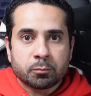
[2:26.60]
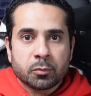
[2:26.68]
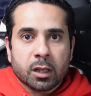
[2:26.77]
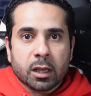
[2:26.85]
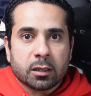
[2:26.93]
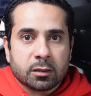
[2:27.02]

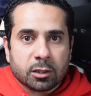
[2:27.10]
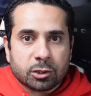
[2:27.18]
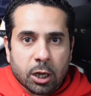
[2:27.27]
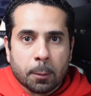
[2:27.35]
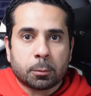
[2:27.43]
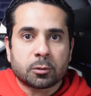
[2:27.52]
in the
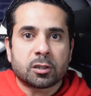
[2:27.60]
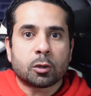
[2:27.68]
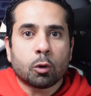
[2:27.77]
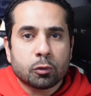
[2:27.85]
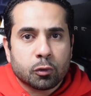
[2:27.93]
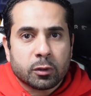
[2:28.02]
Champions League.
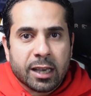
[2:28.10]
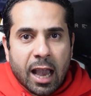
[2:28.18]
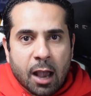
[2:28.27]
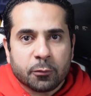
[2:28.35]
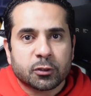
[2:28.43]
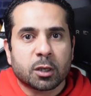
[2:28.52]
Also, they have
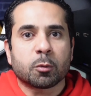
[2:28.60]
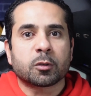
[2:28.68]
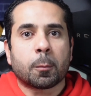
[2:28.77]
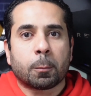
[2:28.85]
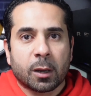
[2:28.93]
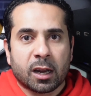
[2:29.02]
some of the
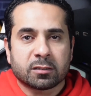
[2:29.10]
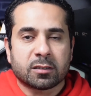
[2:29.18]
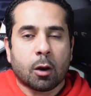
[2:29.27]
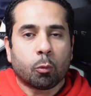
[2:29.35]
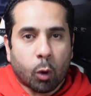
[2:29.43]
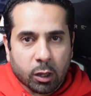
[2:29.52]
players that
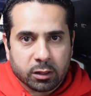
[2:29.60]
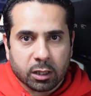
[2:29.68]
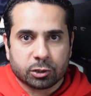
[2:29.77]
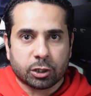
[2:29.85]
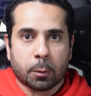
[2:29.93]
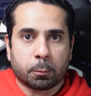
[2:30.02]
won the
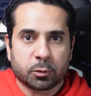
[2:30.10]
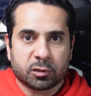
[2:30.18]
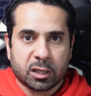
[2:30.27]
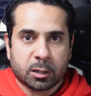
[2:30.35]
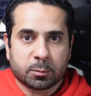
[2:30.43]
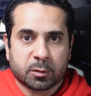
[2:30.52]
Champions
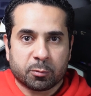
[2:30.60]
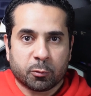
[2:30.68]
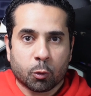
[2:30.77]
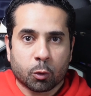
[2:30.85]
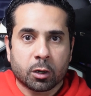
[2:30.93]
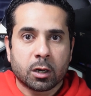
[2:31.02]
League before,